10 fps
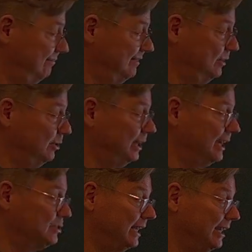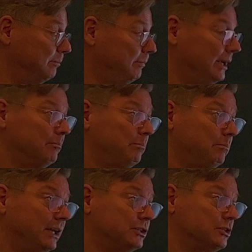that you can actually add
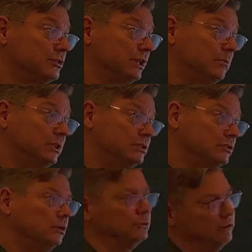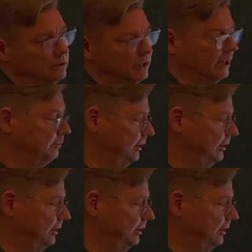pictures and images also if you like,